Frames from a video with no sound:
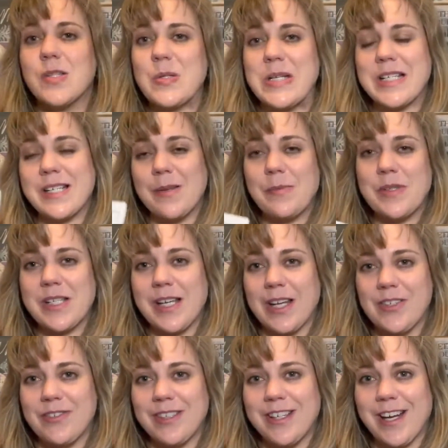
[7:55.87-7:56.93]
when it comes to
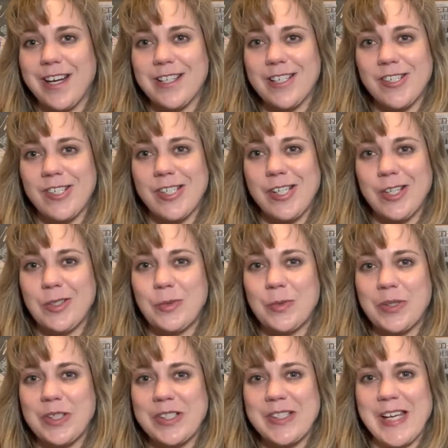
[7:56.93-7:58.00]
Country Cottage
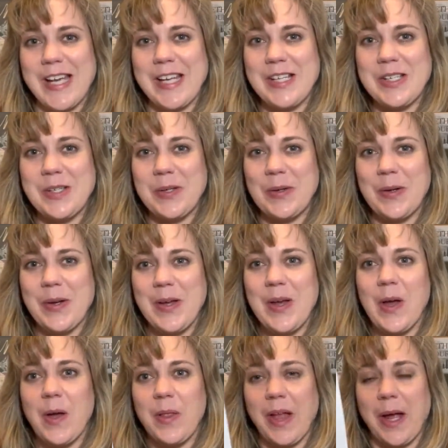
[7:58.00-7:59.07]
Needleworks, I can do
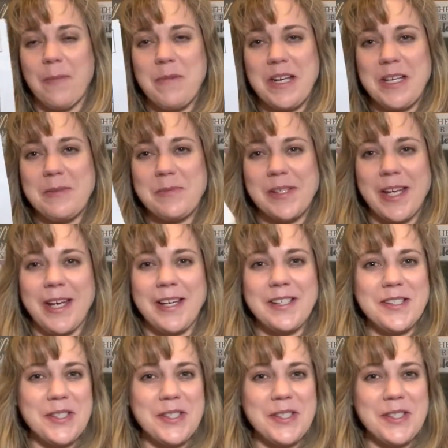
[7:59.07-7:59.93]
like a medium size